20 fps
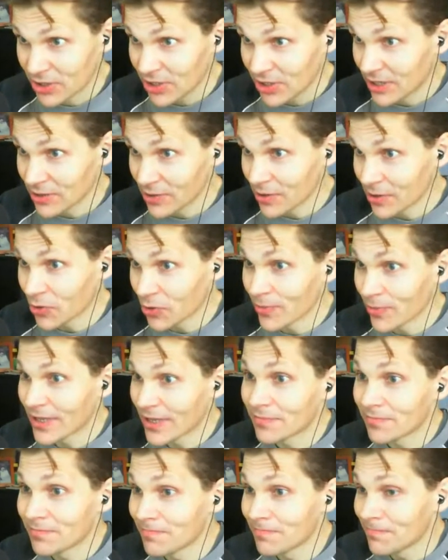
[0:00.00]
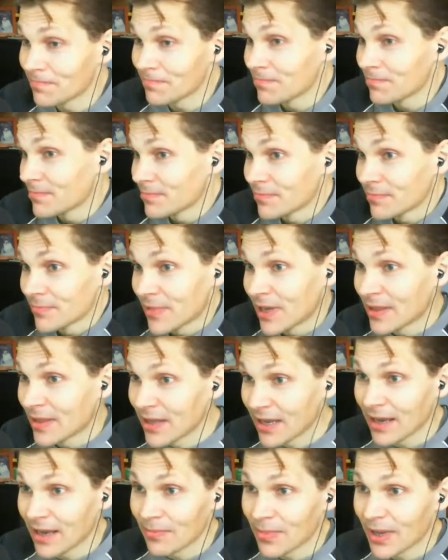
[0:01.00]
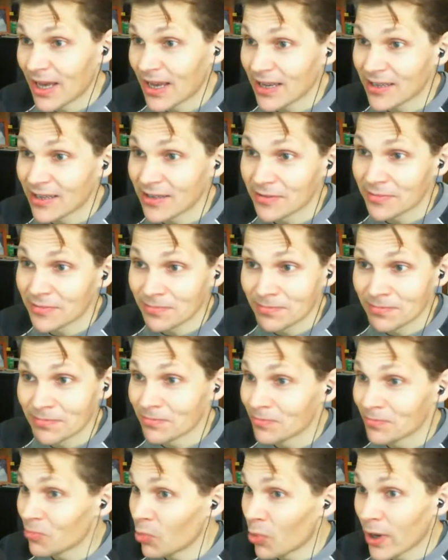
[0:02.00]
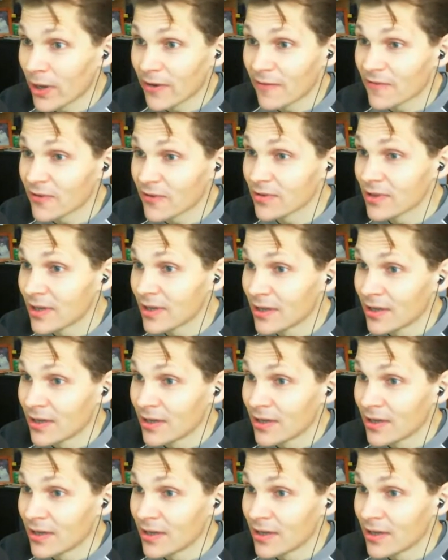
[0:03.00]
changes a little bit, and they come back, wonderful.